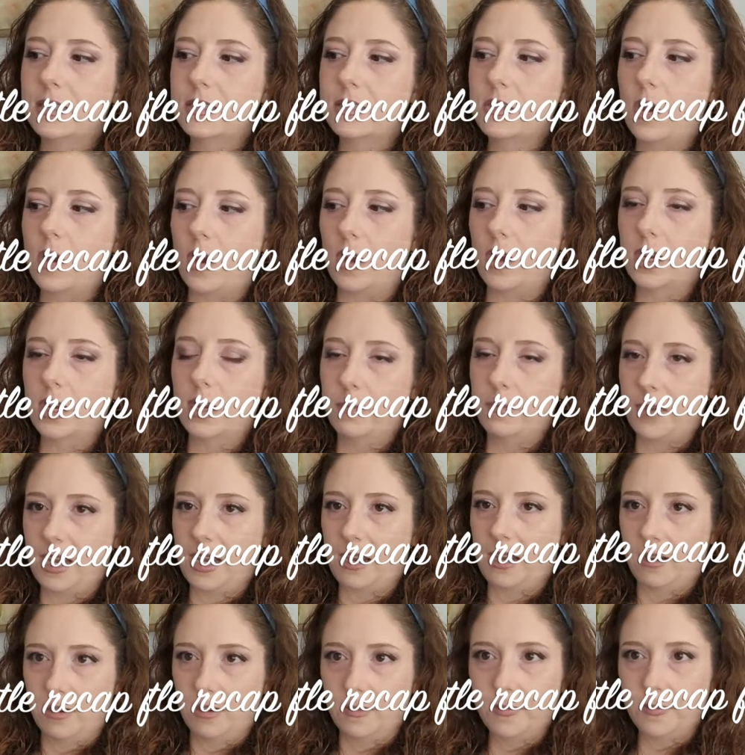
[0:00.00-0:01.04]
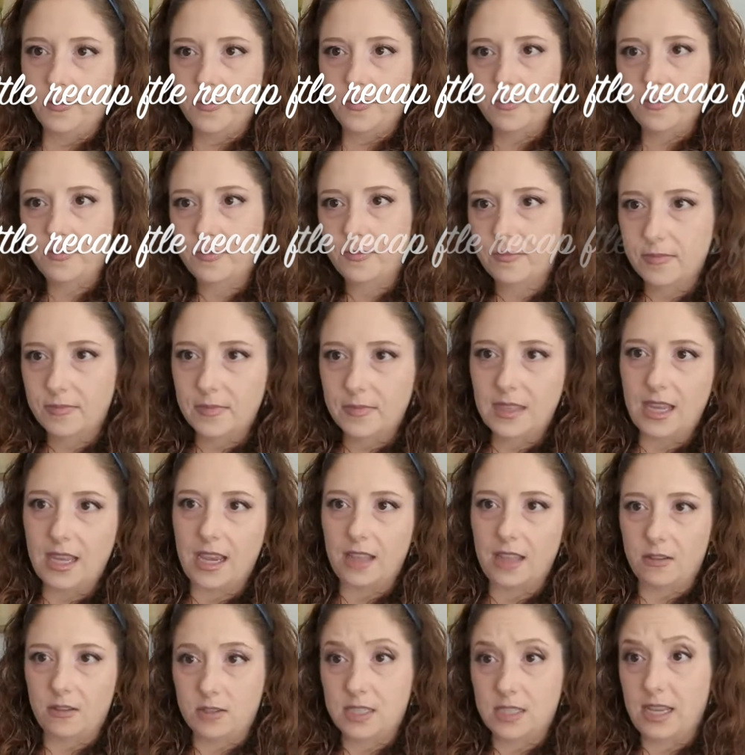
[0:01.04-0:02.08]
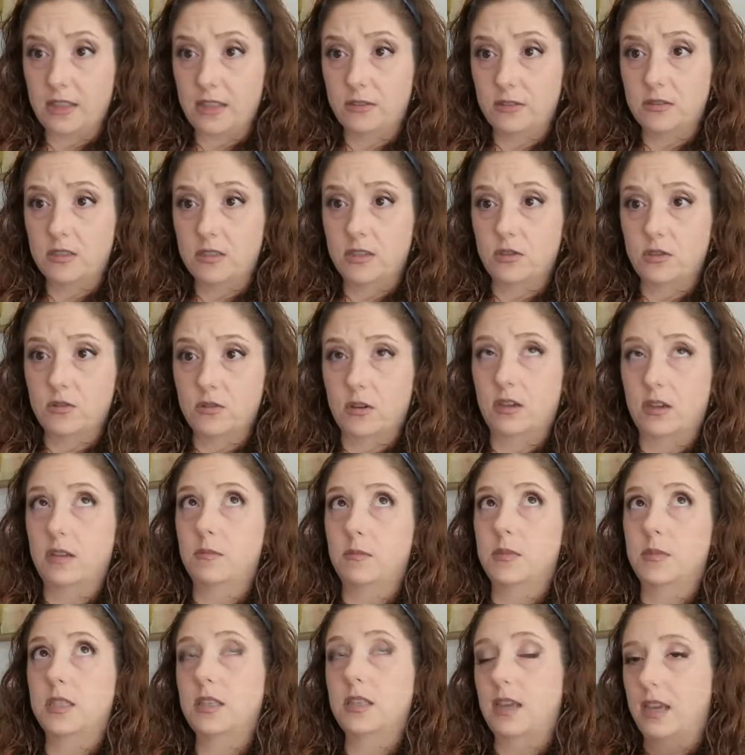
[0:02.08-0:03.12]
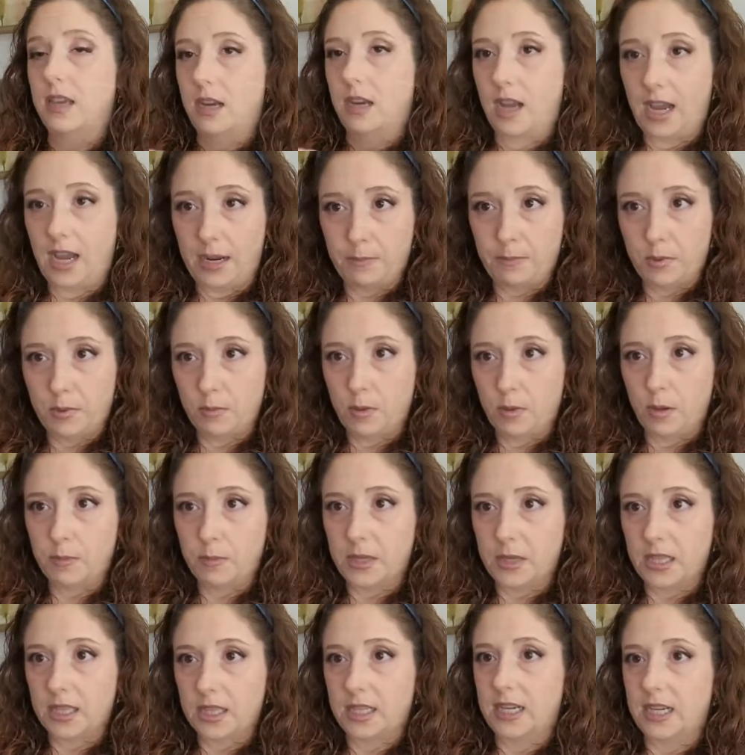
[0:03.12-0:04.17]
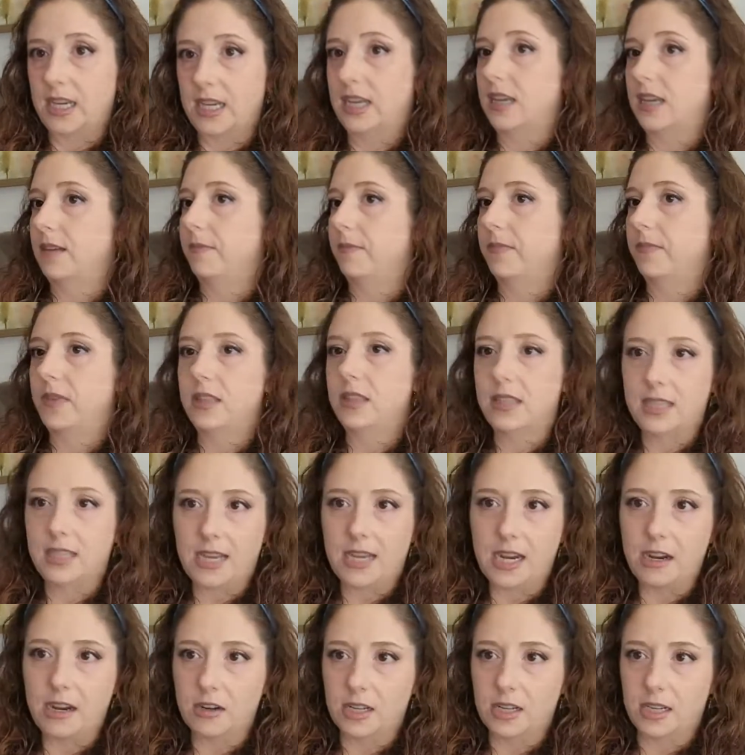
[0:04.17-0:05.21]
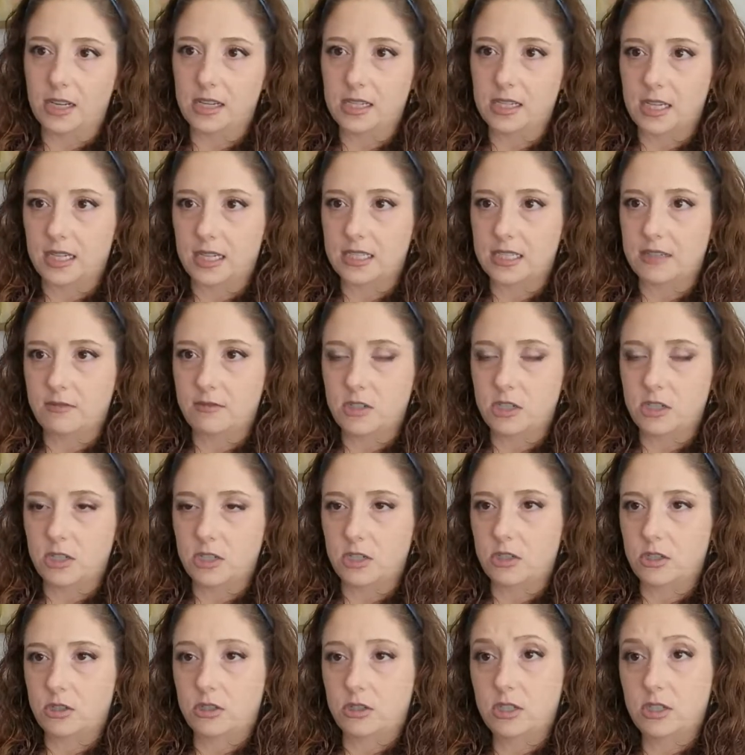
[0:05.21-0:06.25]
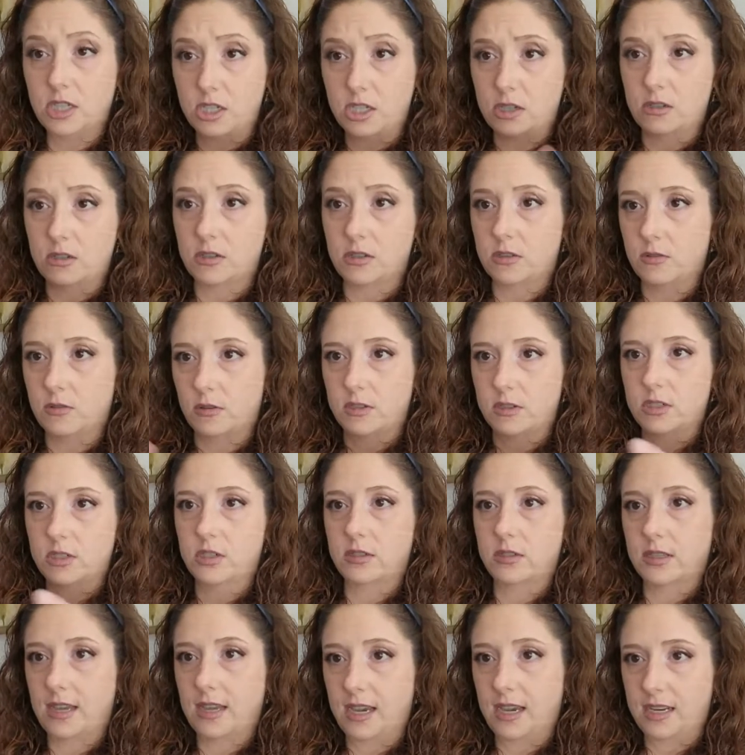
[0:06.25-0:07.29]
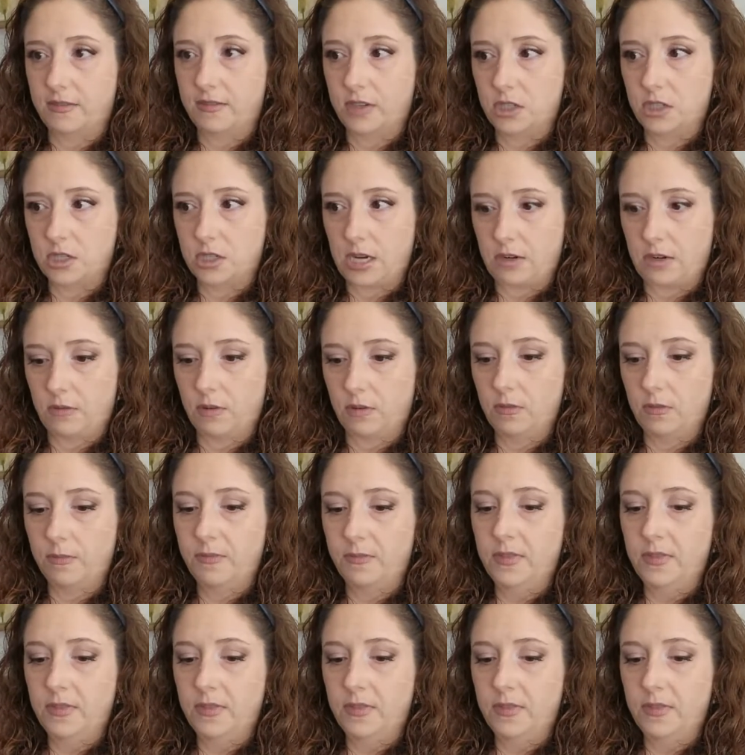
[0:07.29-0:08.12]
talk about the Ehlers-Danlos Syndromes and hypermobility and the inherited connective tissue disorders just kind of in general.